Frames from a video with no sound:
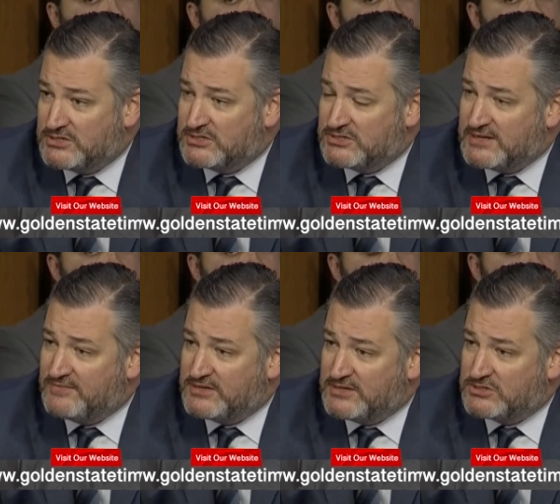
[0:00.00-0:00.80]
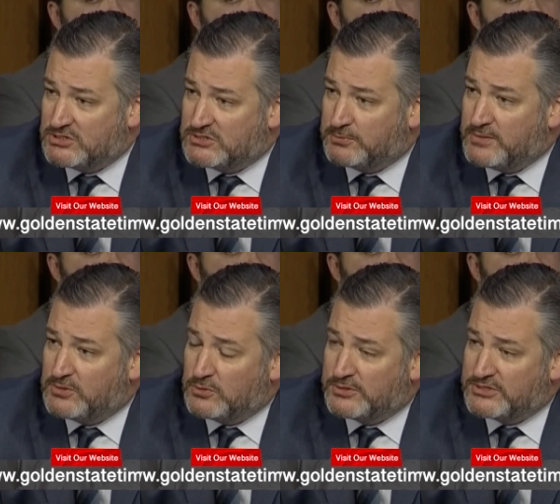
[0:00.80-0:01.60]
Well, starting in the 60s and
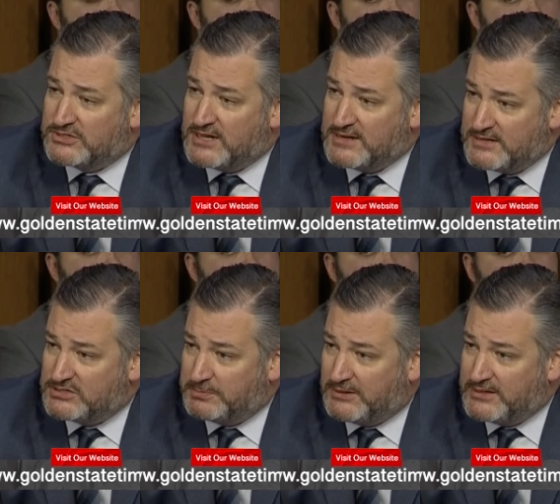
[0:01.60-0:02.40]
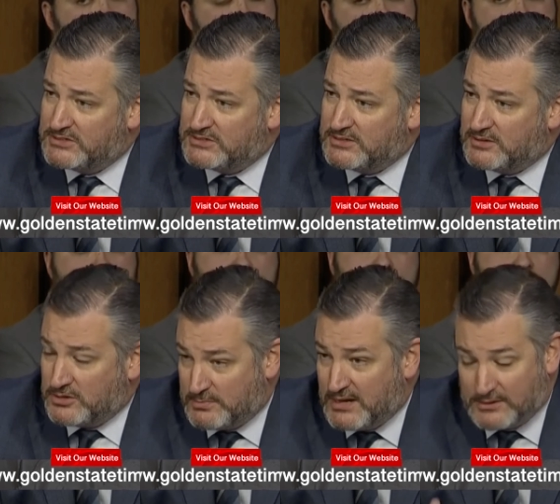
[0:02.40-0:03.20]
70s, the Supreme Court
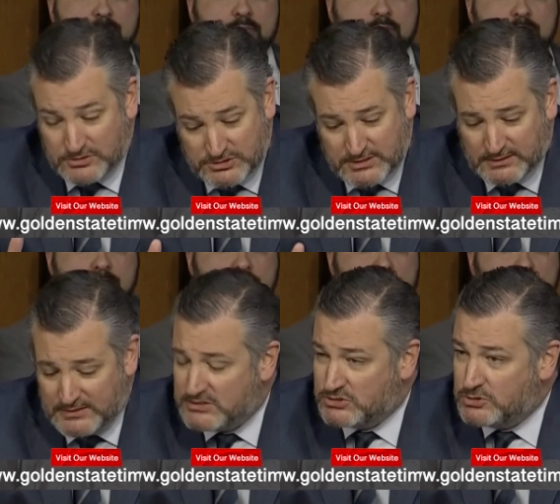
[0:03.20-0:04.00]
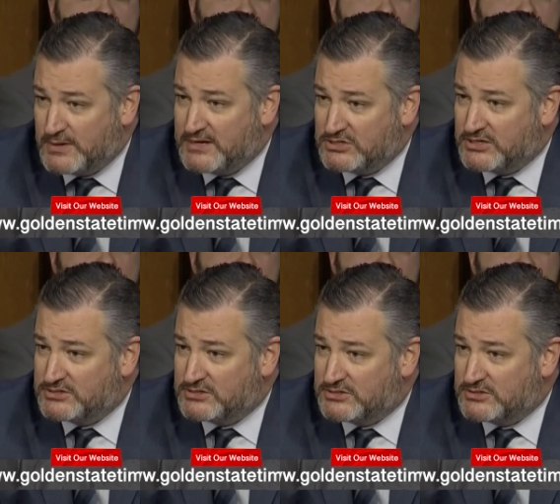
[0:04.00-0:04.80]
decided its place in our democracy,
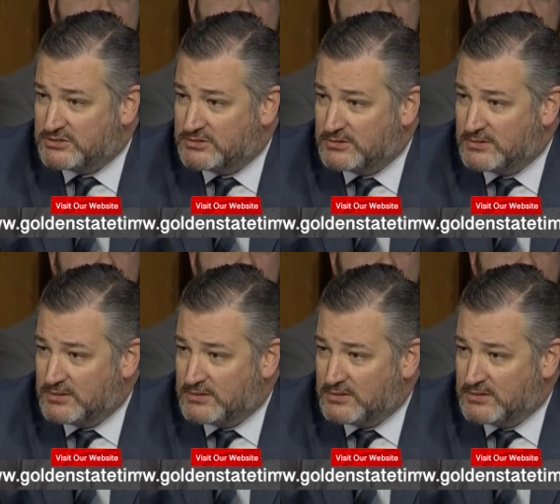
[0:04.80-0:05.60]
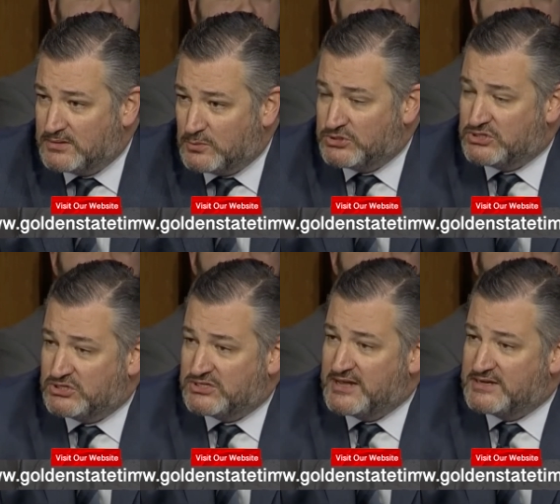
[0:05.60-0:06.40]
at least too many justices,
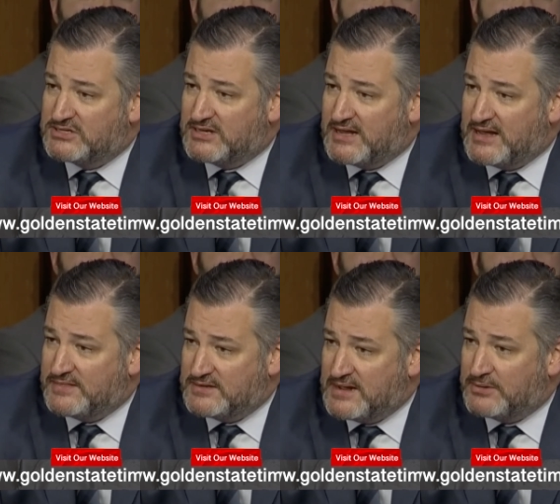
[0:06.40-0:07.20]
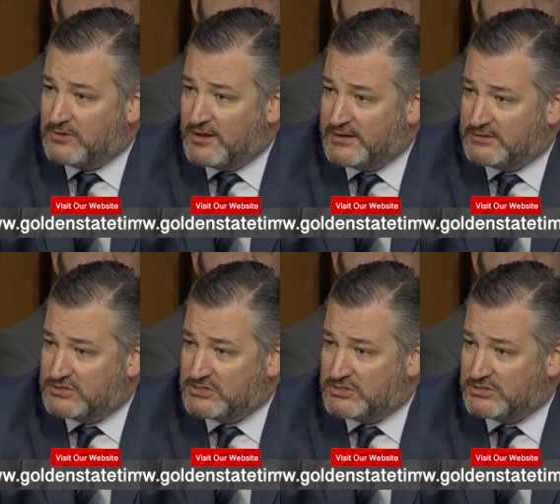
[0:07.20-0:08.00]
was to set
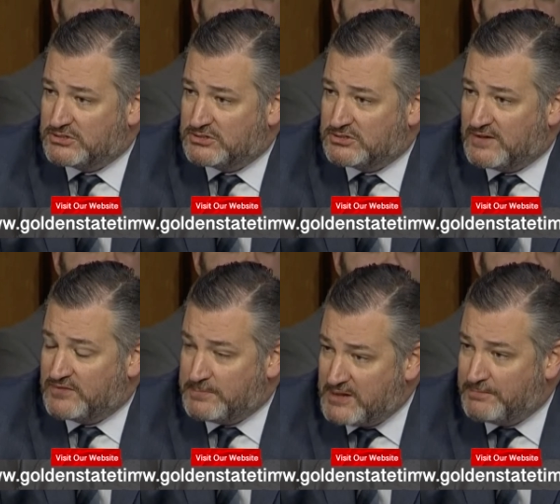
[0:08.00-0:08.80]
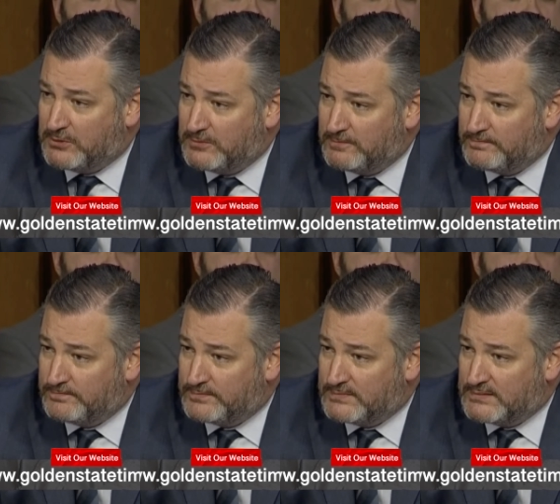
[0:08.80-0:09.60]
aside the democratic decisions
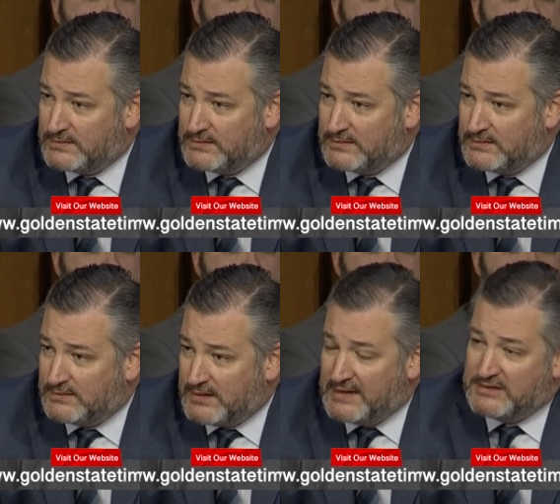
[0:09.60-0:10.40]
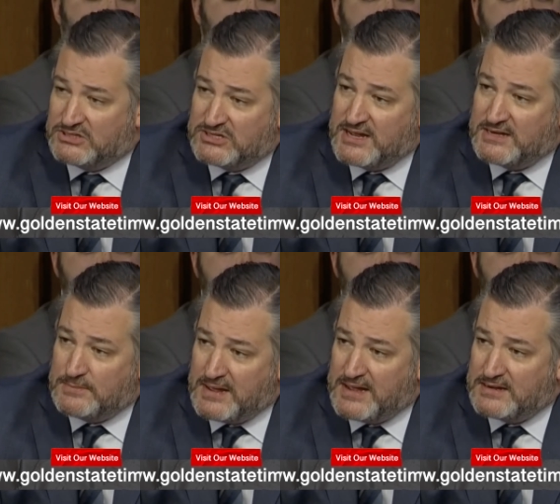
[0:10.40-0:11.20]
of the people
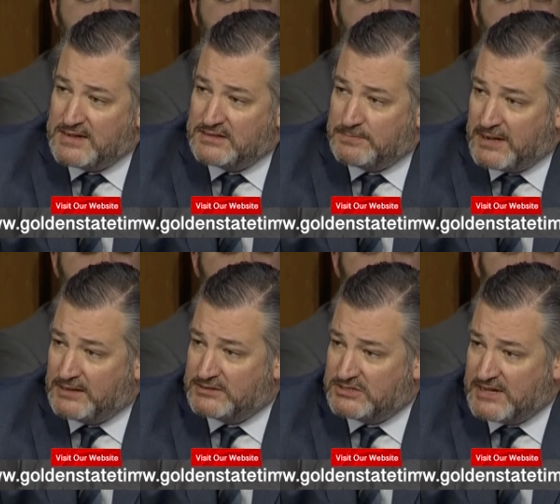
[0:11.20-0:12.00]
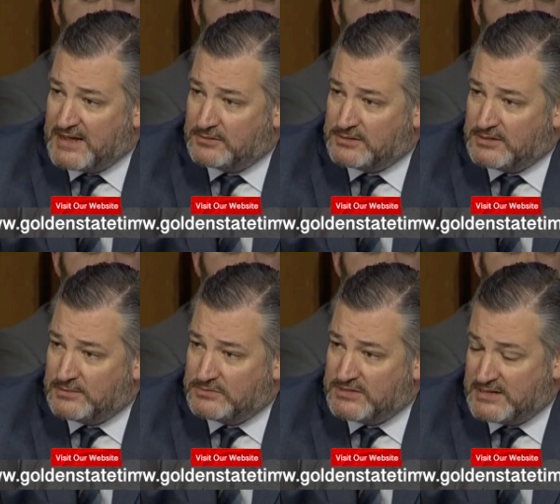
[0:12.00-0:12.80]
and instead to mandate the
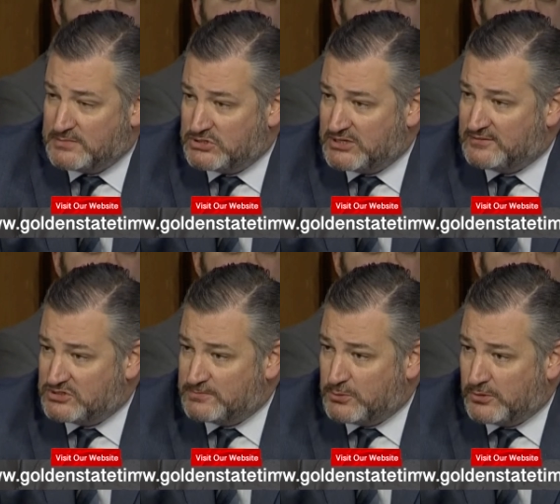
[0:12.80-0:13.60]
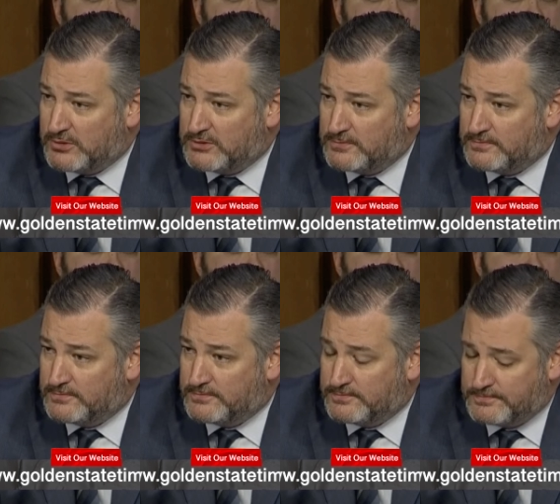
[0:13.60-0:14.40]
policy outcomes they
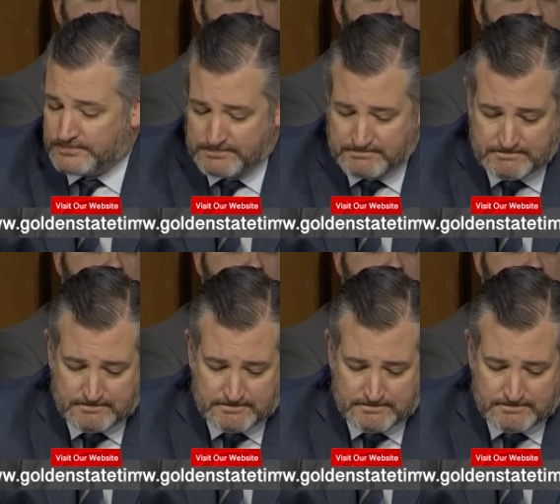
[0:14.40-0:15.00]
themselves supported.